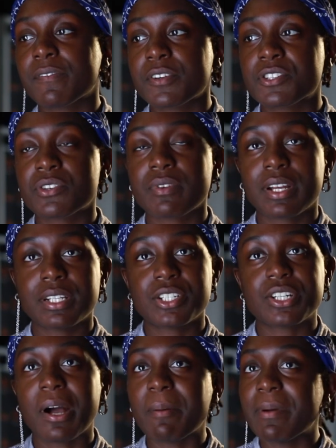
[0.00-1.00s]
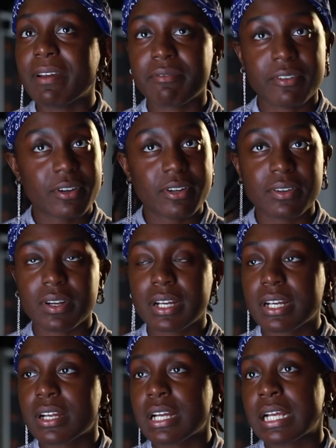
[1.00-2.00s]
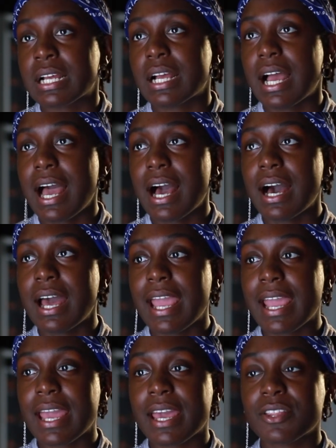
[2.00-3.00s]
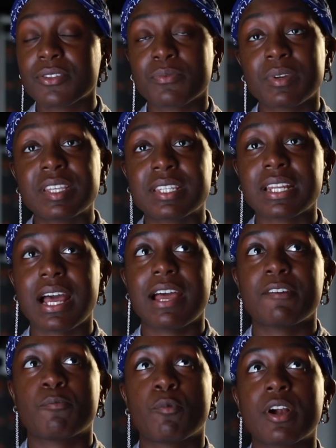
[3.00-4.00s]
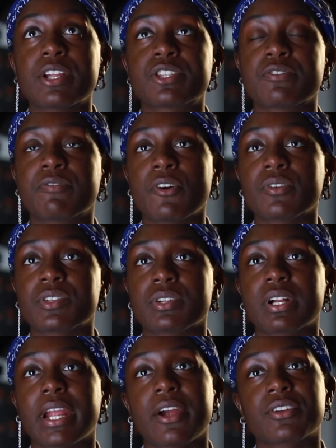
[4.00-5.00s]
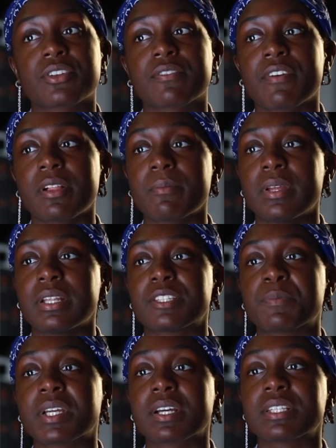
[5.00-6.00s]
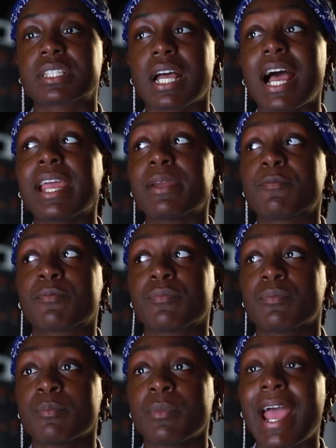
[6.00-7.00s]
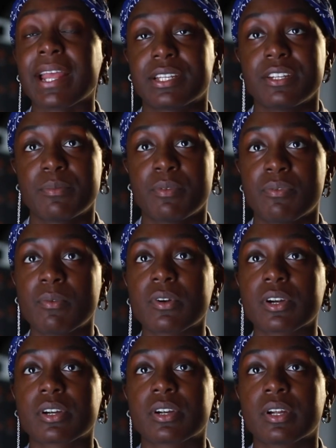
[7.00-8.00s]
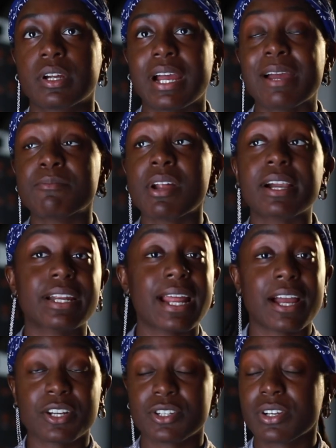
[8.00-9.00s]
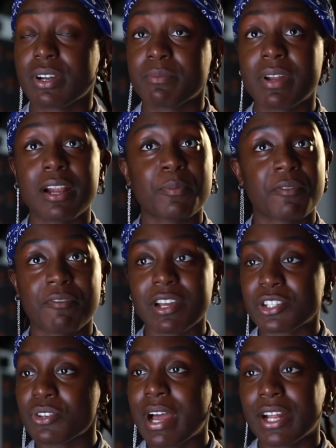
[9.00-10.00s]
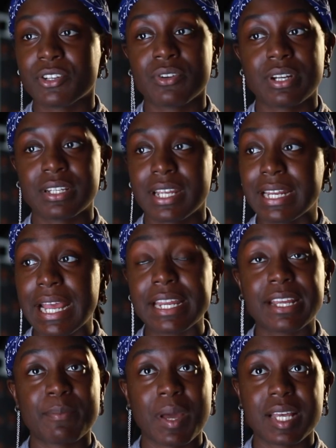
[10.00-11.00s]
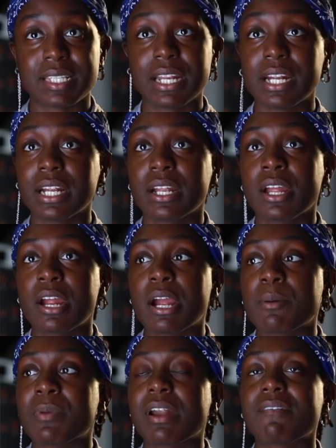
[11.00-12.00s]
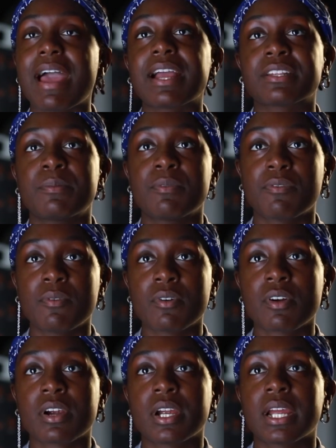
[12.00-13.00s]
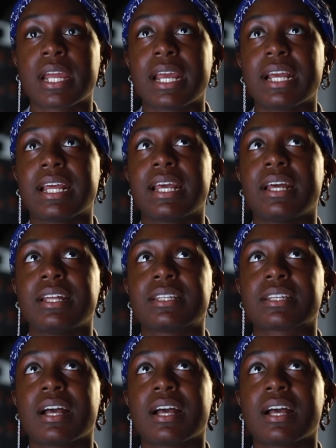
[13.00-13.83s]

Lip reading: first directing job ever. And the reason I wanted to focus on character development is because I acted before. I'm not an actor, not a professional actor in any capacity, but I've acted before, and